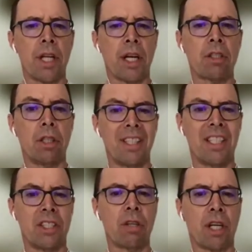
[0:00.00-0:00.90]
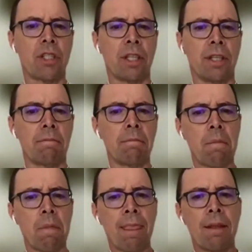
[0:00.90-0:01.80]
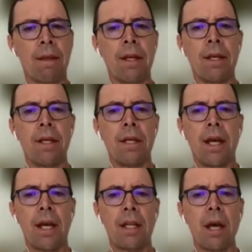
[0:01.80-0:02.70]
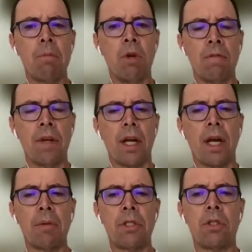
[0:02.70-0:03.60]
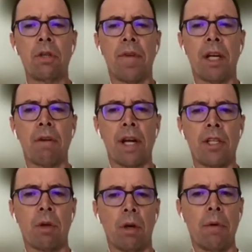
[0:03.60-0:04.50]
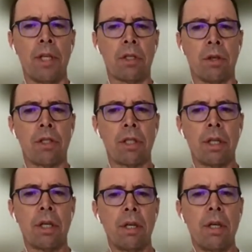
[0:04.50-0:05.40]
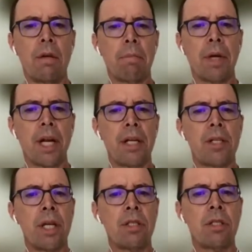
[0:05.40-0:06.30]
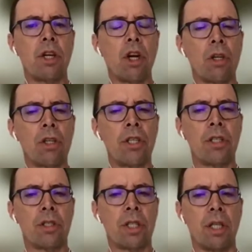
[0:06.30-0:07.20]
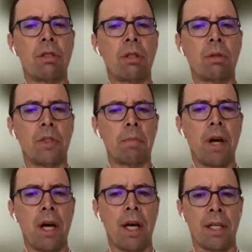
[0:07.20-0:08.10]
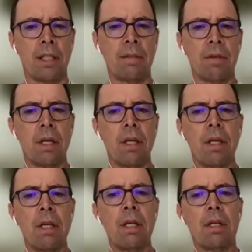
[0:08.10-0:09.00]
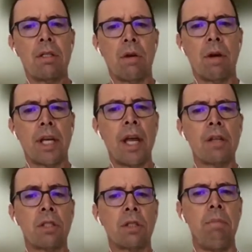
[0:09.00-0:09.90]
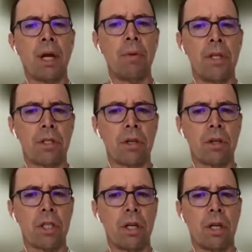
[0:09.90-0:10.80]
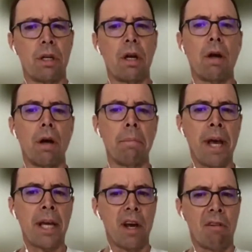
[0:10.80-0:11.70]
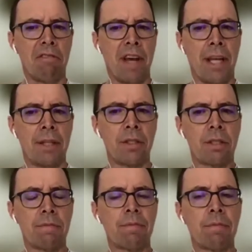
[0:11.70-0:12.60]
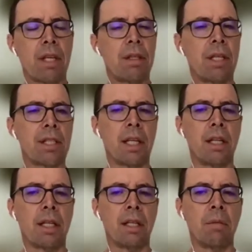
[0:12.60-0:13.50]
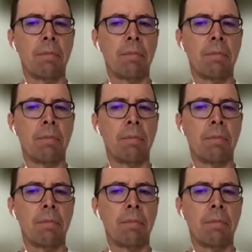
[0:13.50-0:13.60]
destruction. At that moment, I was doing my graduate research, but I sensed an urgency to respond. So I canceled my research on mega events, things like the Olympics,